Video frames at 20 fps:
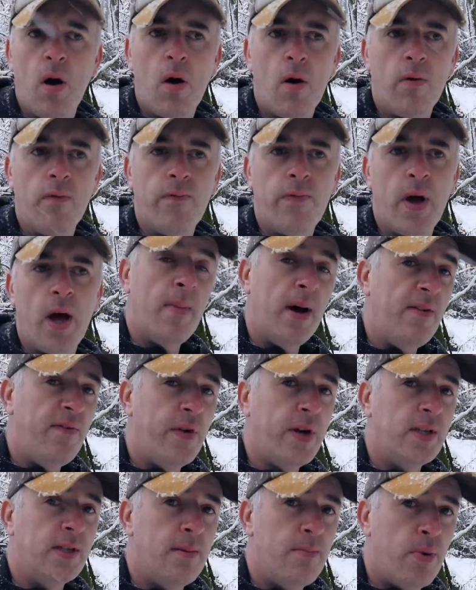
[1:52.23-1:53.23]
of my
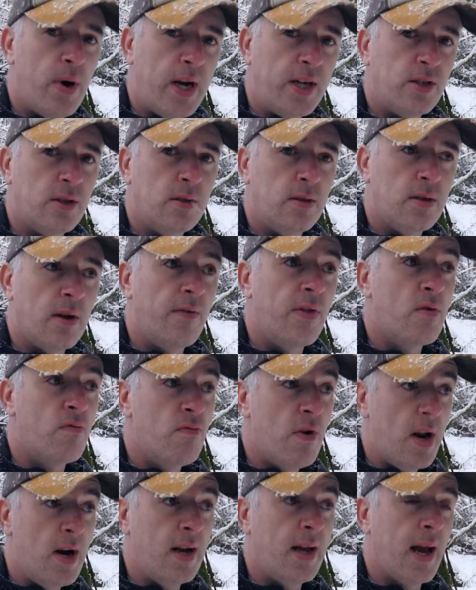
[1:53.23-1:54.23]
first impressions of the
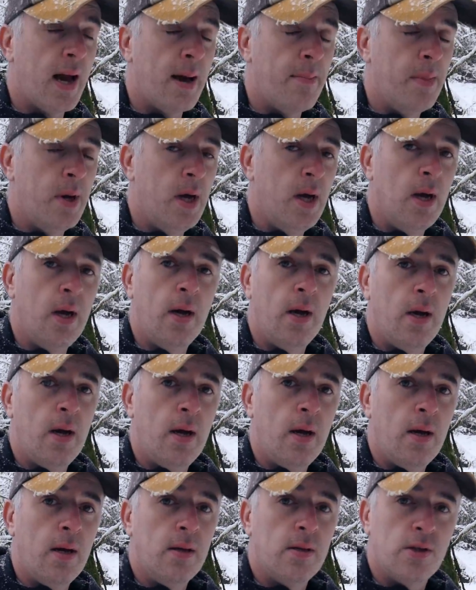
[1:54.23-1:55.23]
Runcam
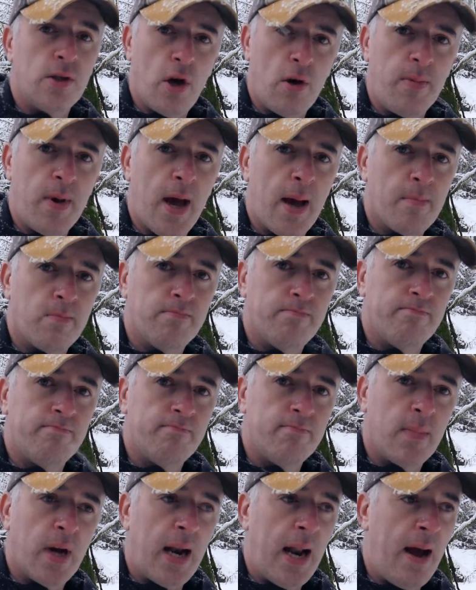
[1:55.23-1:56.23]
scope cam
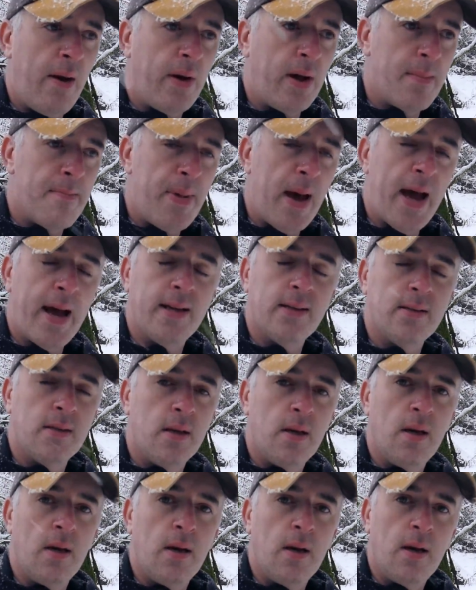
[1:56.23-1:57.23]
and how it compares
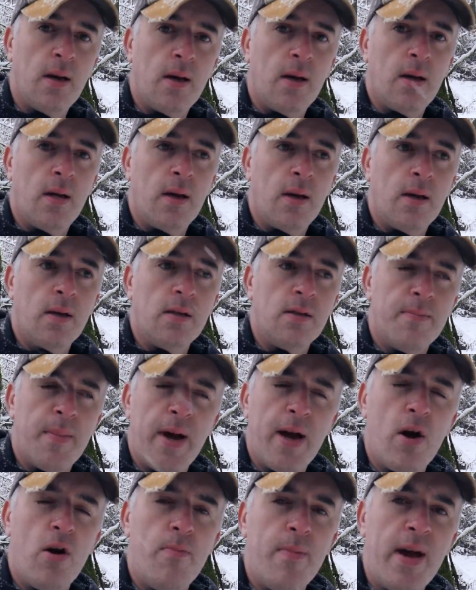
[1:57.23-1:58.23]
to
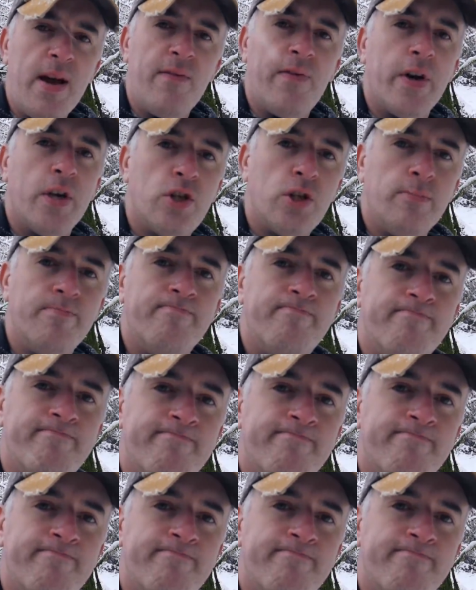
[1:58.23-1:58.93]
my homemade version.